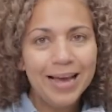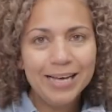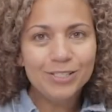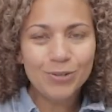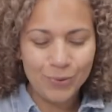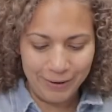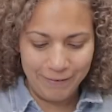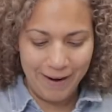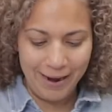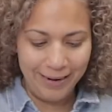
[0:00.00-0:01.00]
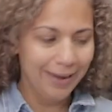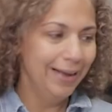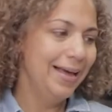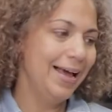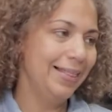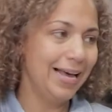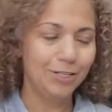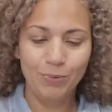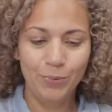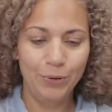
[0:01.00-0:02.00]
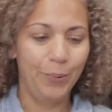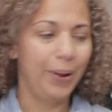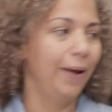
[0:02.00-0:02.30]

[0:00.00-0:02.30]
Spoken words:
it's totally fine. And that's what we're doing